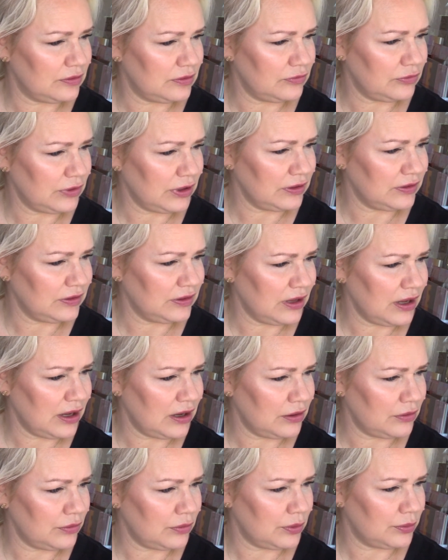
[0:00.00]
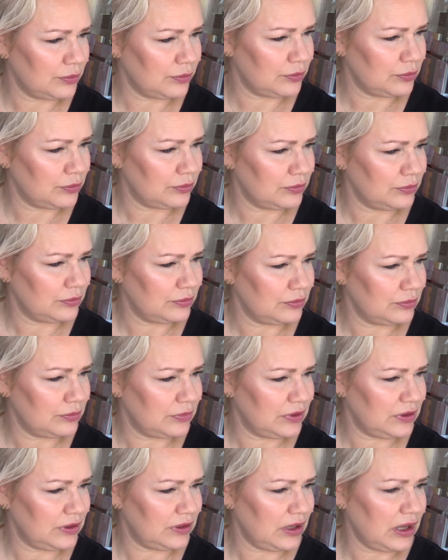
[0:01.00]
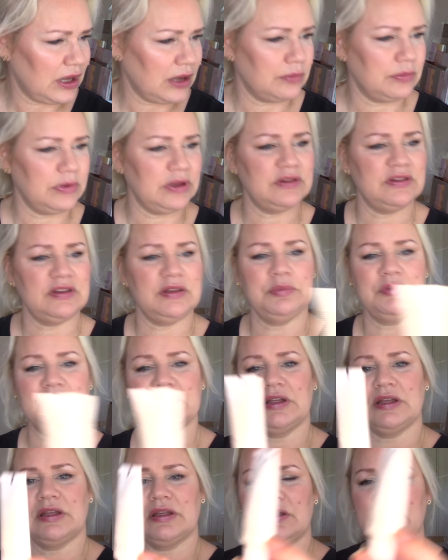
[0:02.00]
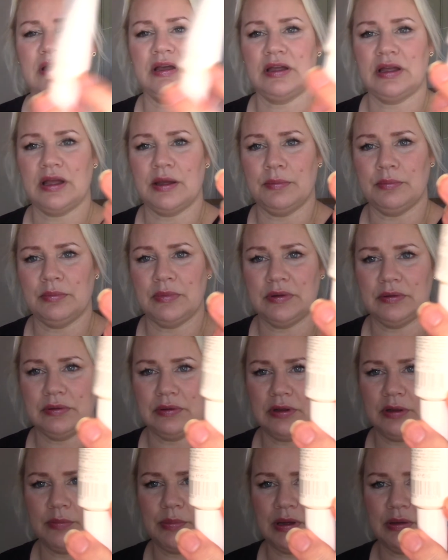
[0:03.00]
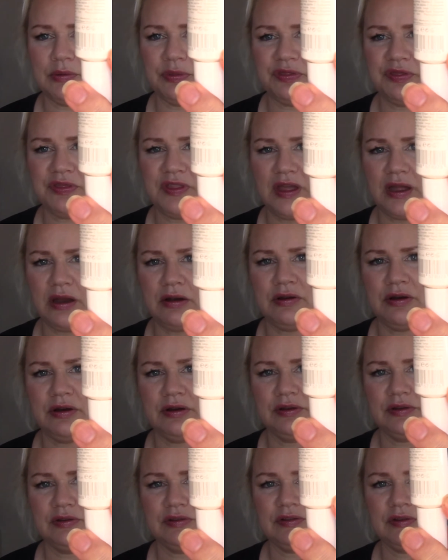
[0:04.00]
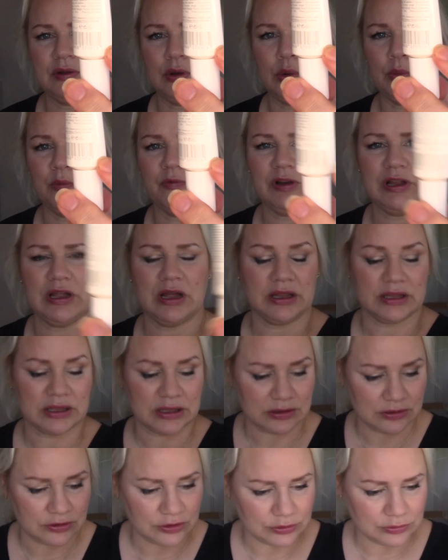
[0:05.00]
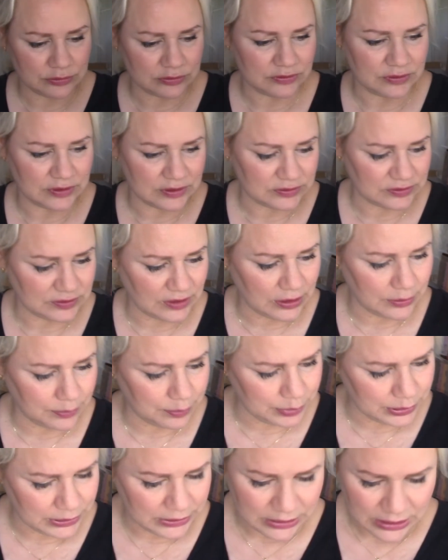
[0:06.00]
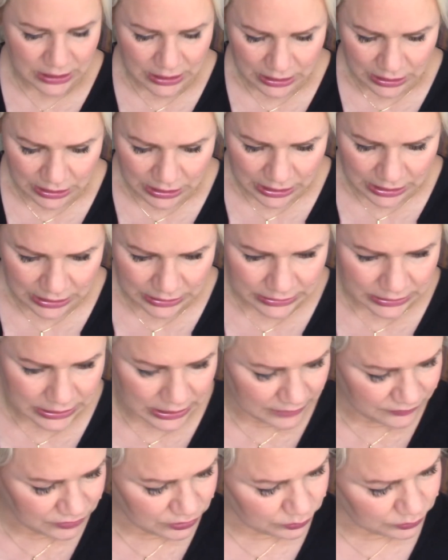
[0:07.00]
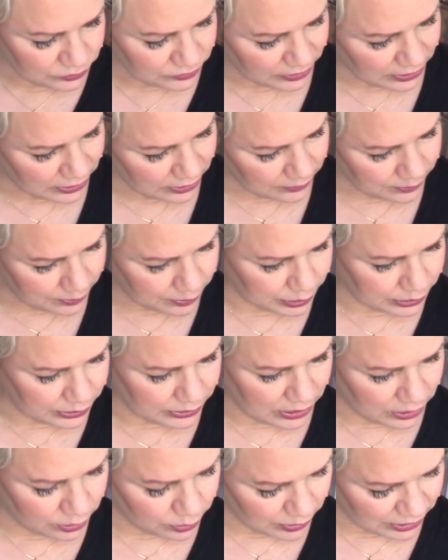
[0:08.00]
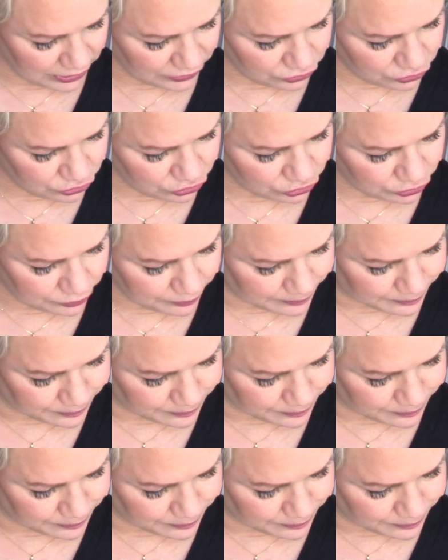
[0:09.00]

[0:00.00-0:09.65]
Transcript: right now, yeah, it seems like I am about there. So hopefully I can use this up. I have used up how much?